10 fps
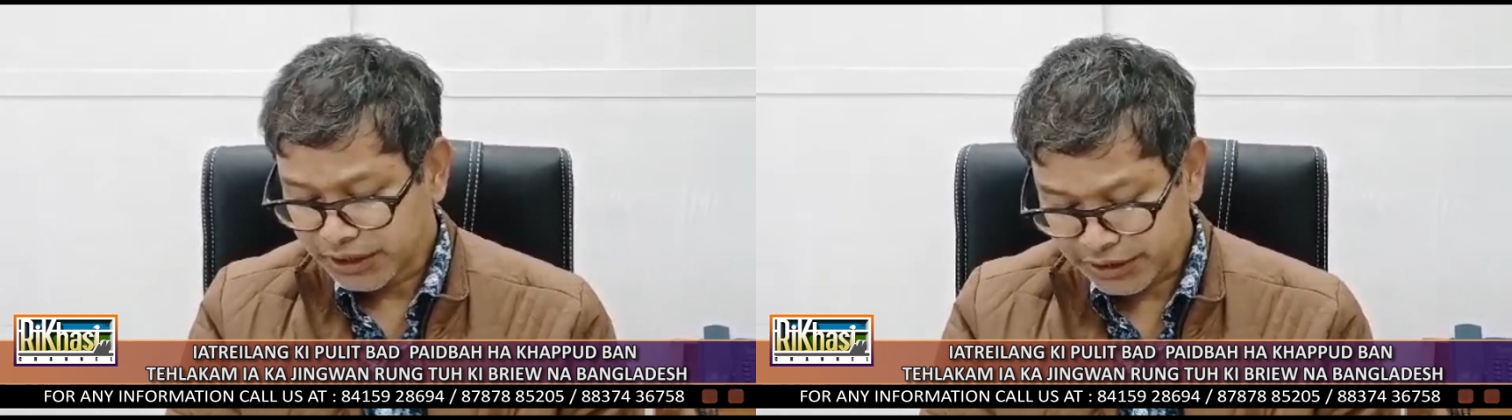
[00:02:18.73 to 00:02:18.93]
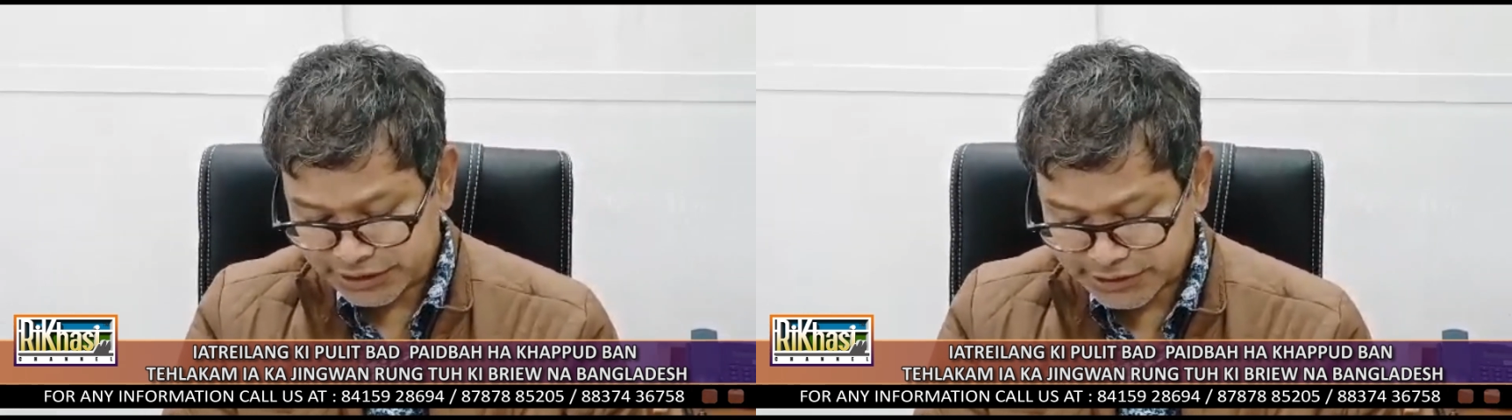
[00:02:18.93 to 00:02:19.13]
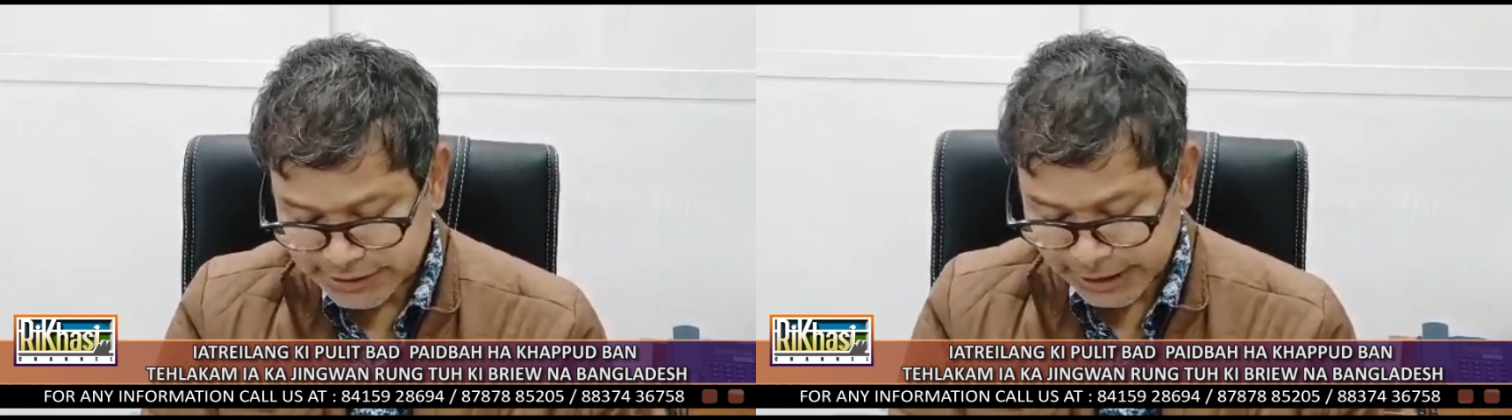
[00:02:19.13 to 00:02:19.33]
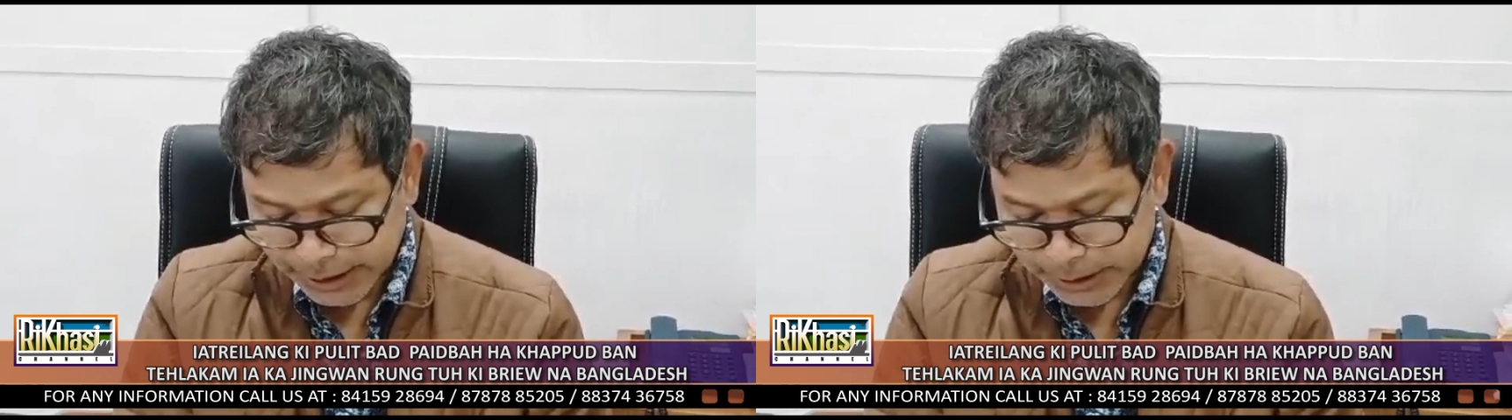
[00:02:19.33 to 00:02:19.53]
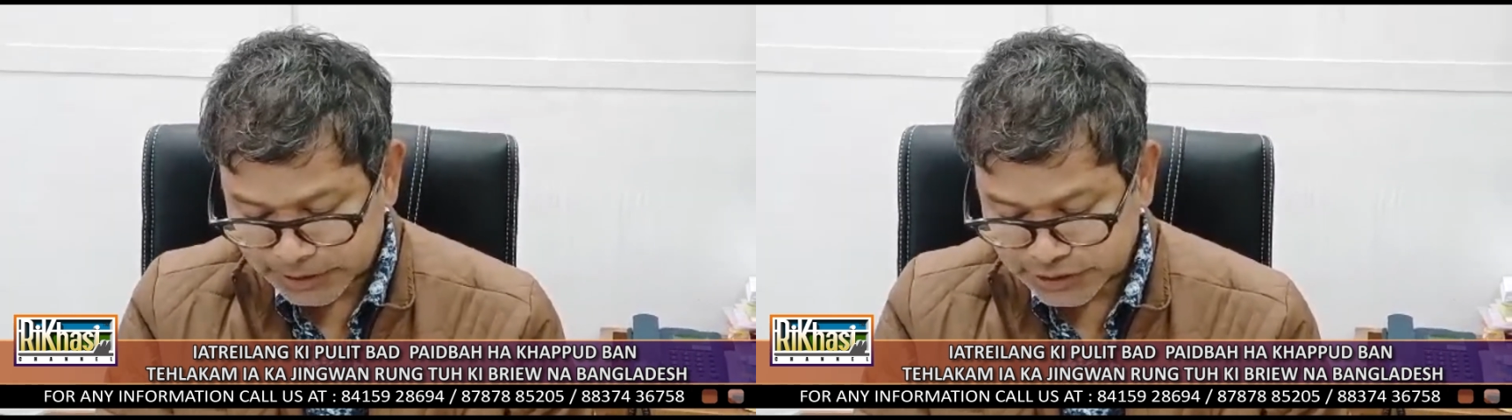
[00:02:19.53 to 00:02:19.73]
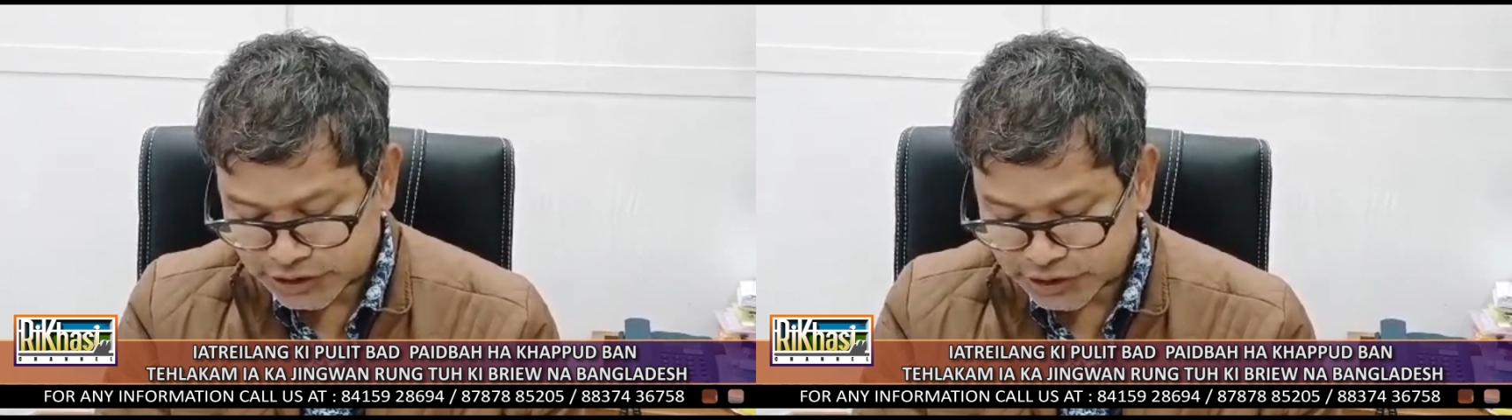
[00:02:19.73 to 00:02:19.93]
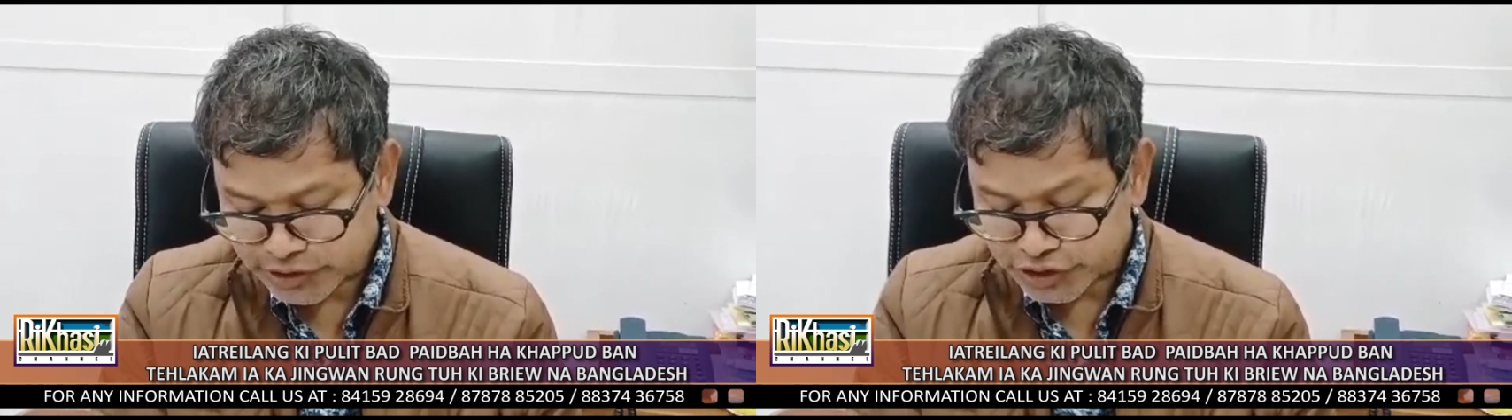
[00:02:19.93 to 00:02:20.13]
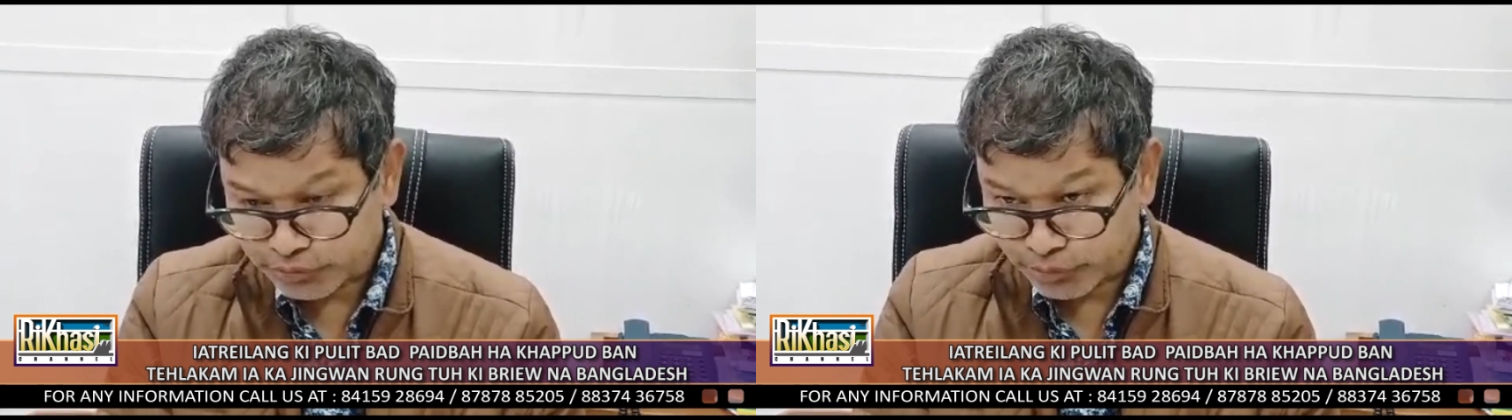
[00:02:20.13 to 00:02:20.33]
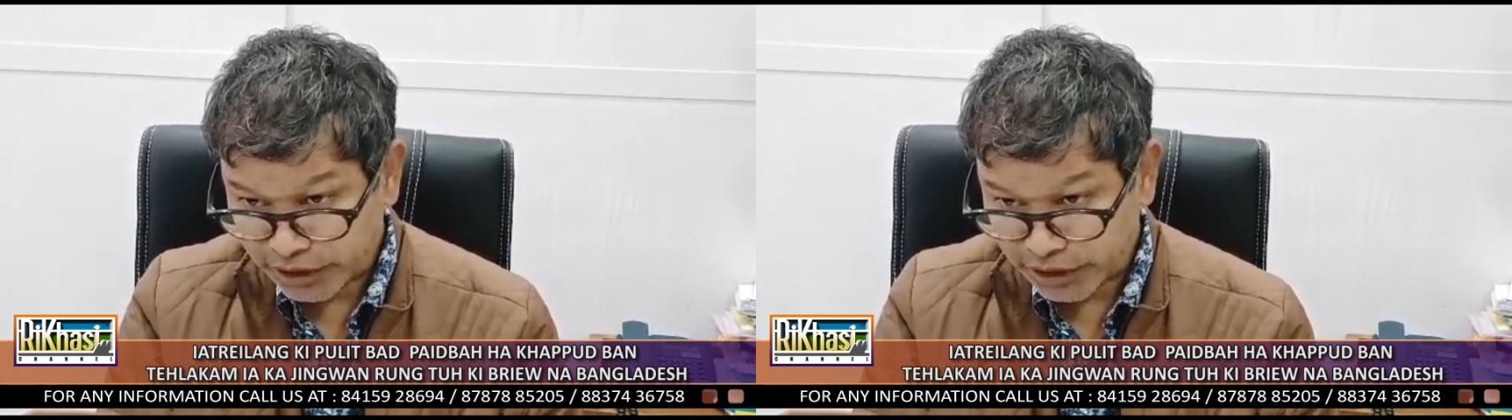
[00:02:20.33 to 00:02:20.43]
in this situation.